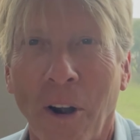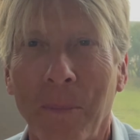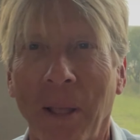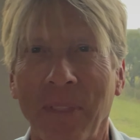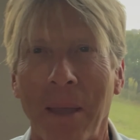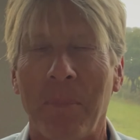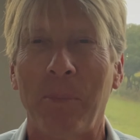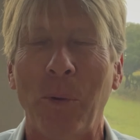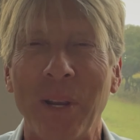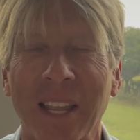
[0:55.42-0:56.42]
about that,
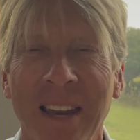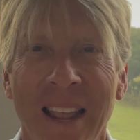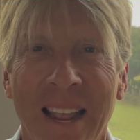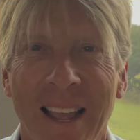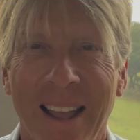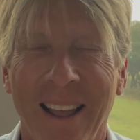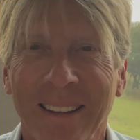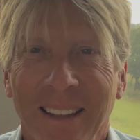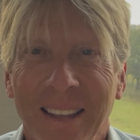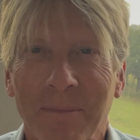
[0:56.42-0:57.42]
maybe we can uh,
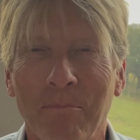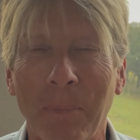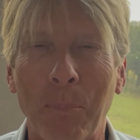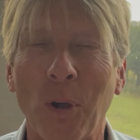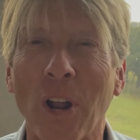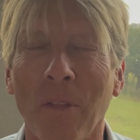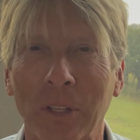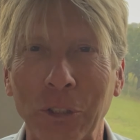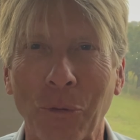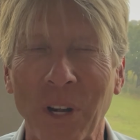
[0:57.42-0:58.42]
put on the
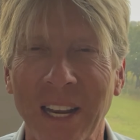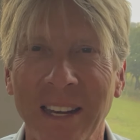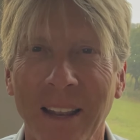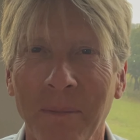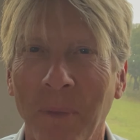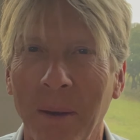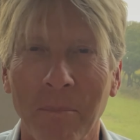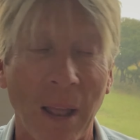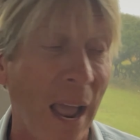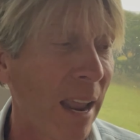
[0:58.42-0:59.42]
screen, and, and
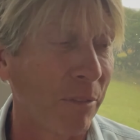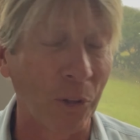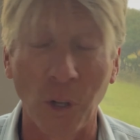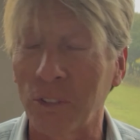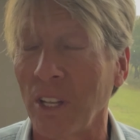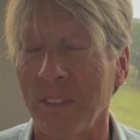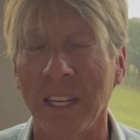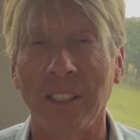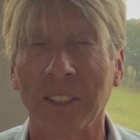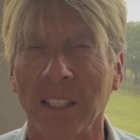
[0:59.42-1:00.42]
I haven't looked at
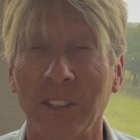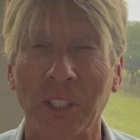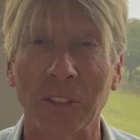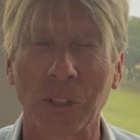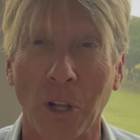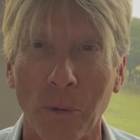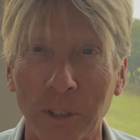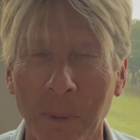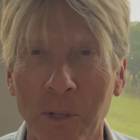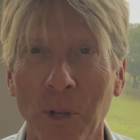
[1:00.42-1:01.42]
these since Chloe's
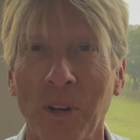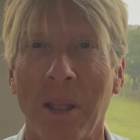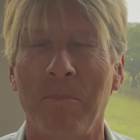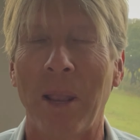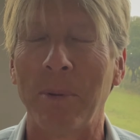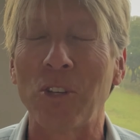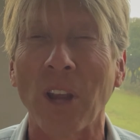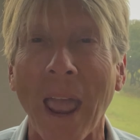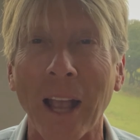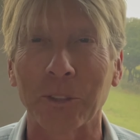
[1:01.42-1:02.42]
been doing it, and maybe she
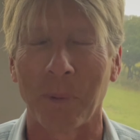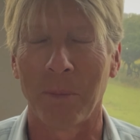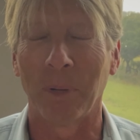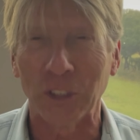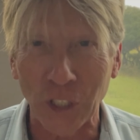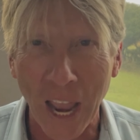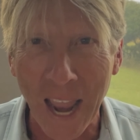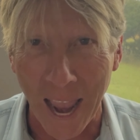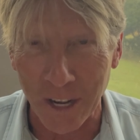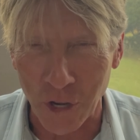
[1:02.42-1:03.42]
has been, but
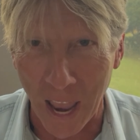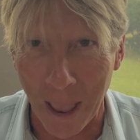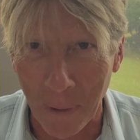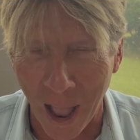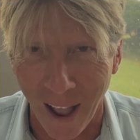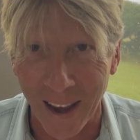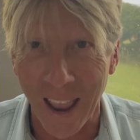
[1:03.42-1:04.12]
jhmi